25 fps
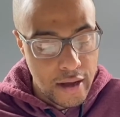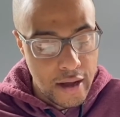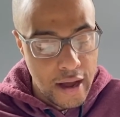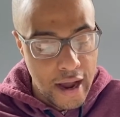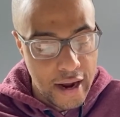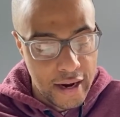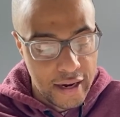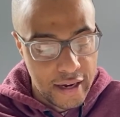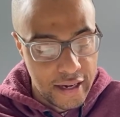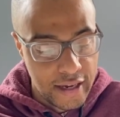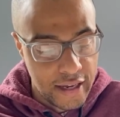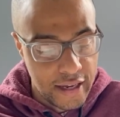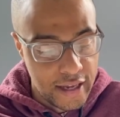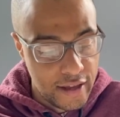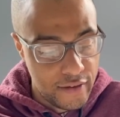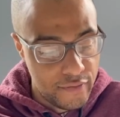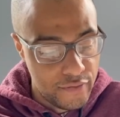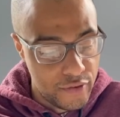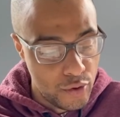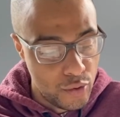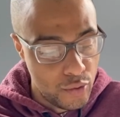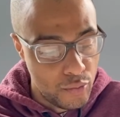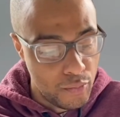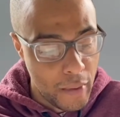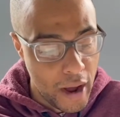I can give
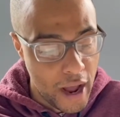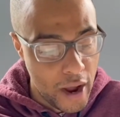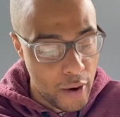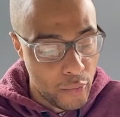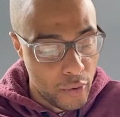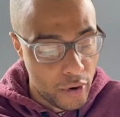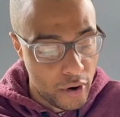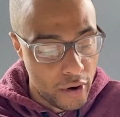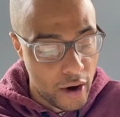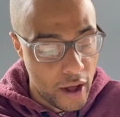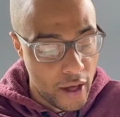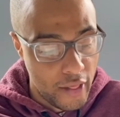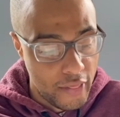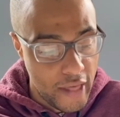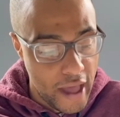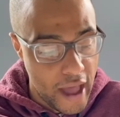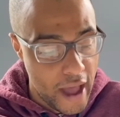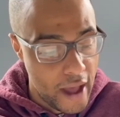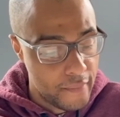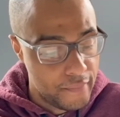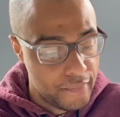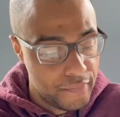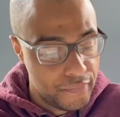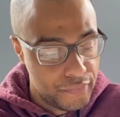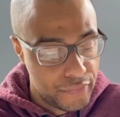you my word on
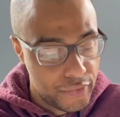that.